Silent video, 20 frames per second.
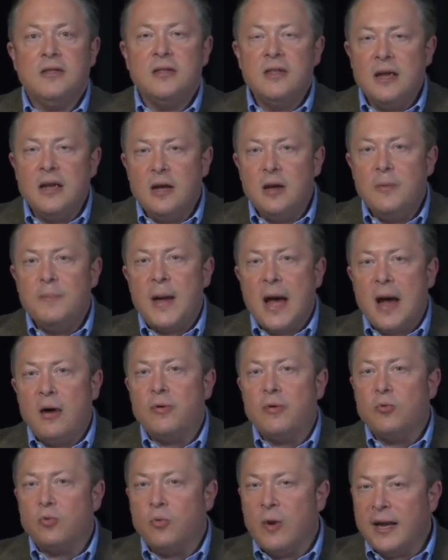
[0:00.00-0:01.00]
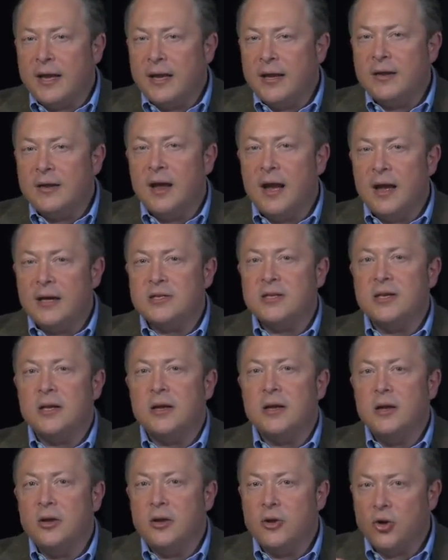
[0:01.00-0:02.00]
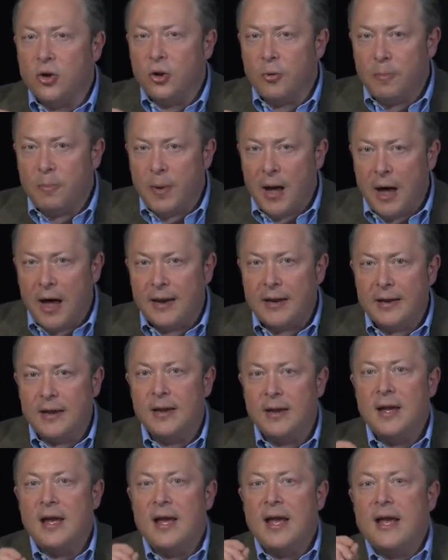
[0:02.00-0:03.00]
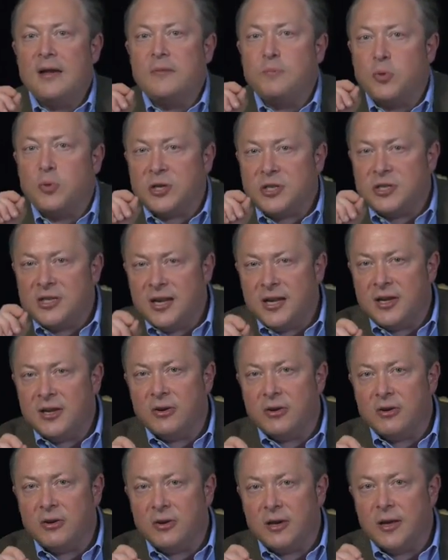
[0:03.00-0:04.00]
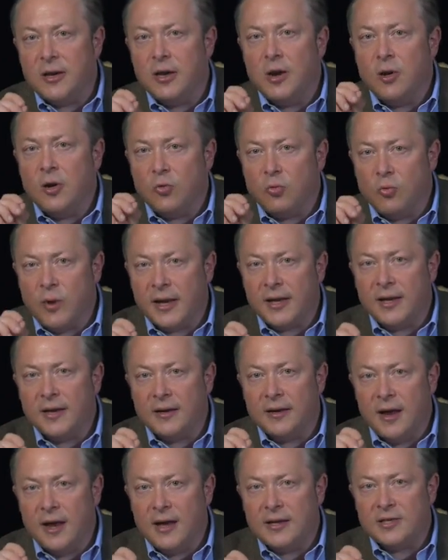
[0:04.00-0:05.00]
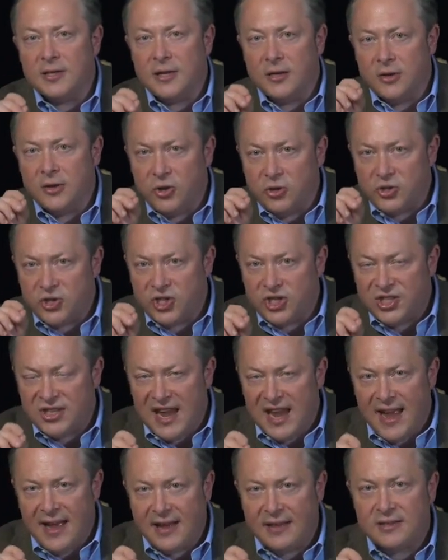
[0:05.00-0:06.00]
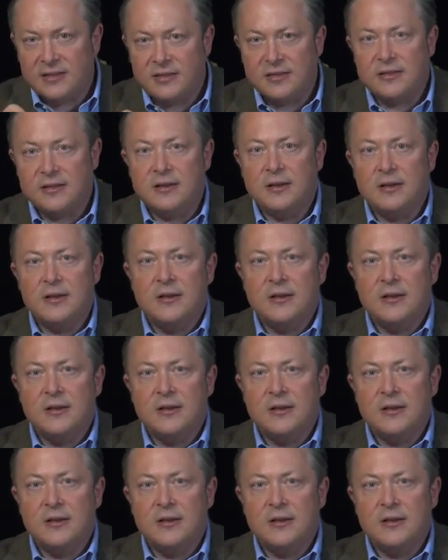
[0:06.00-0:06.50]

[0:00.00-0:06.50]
think about recognizing your body, particularly recognizing your stance.